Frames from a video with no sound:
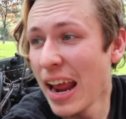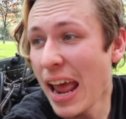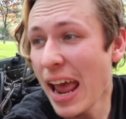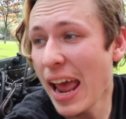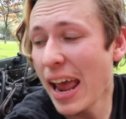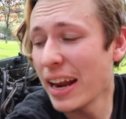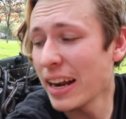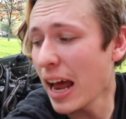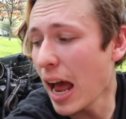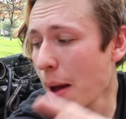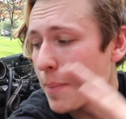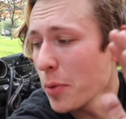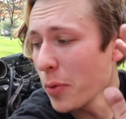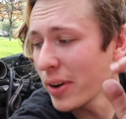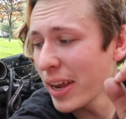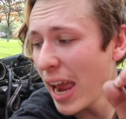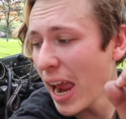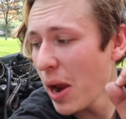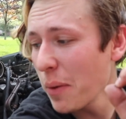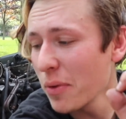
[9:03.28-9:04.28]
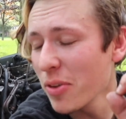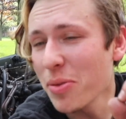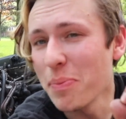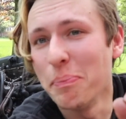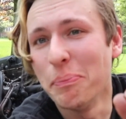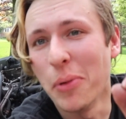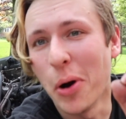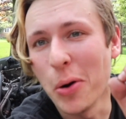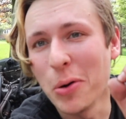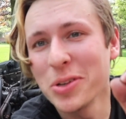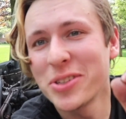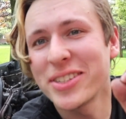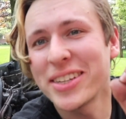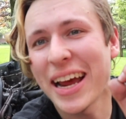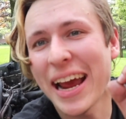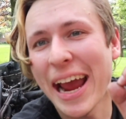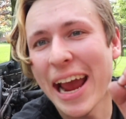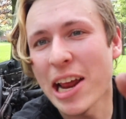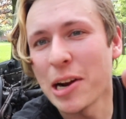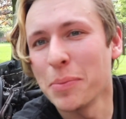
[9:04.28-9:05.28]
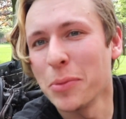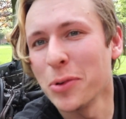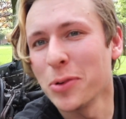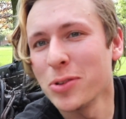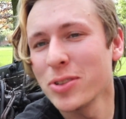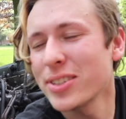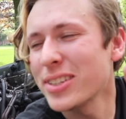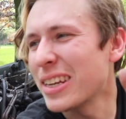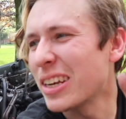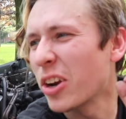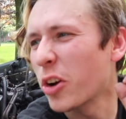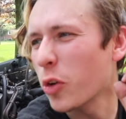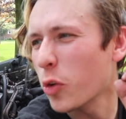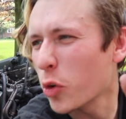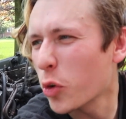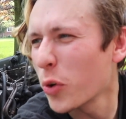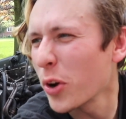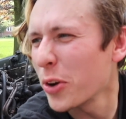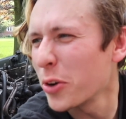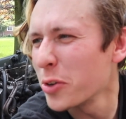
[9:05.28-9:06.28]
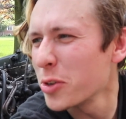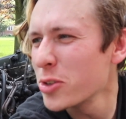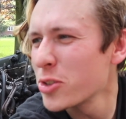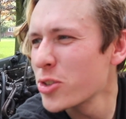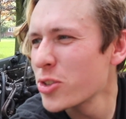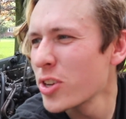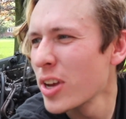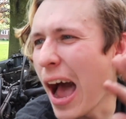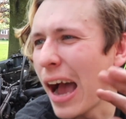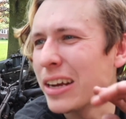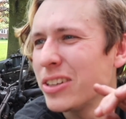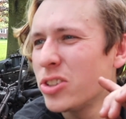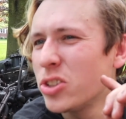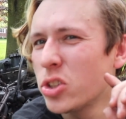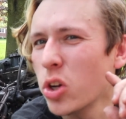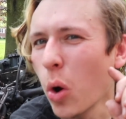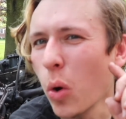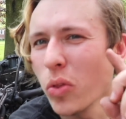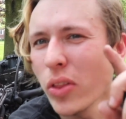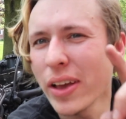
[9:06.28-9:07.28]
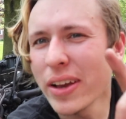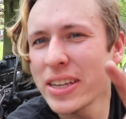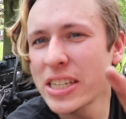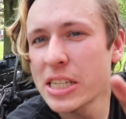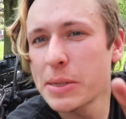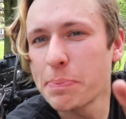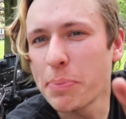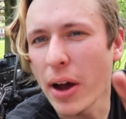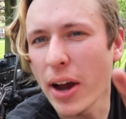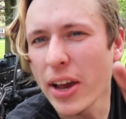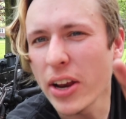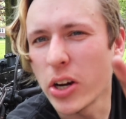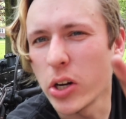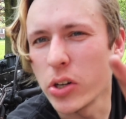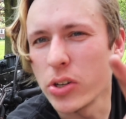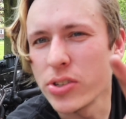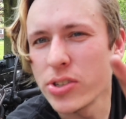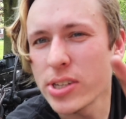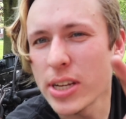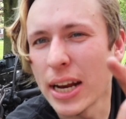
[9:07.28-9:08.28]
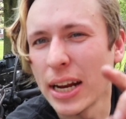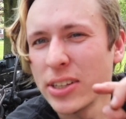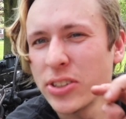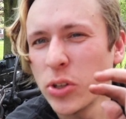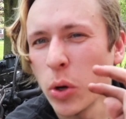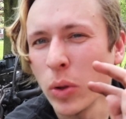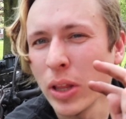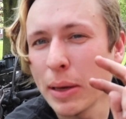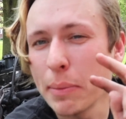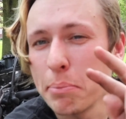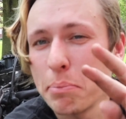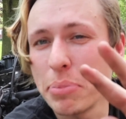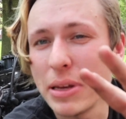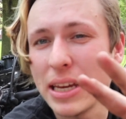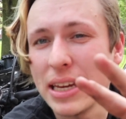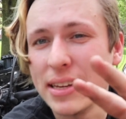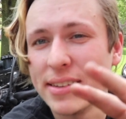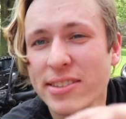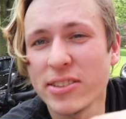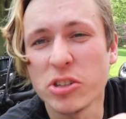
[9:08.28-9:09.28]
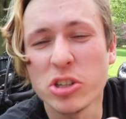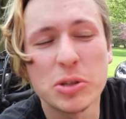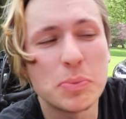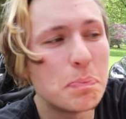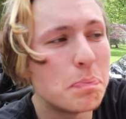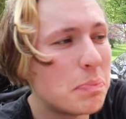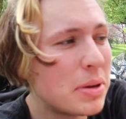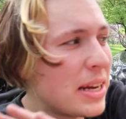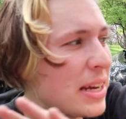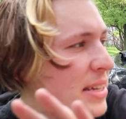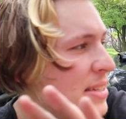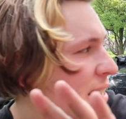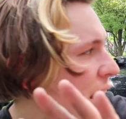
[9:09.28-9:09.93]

And I'm okay with most animals and critters. I don't like spiders and I don't like bees, and there's bees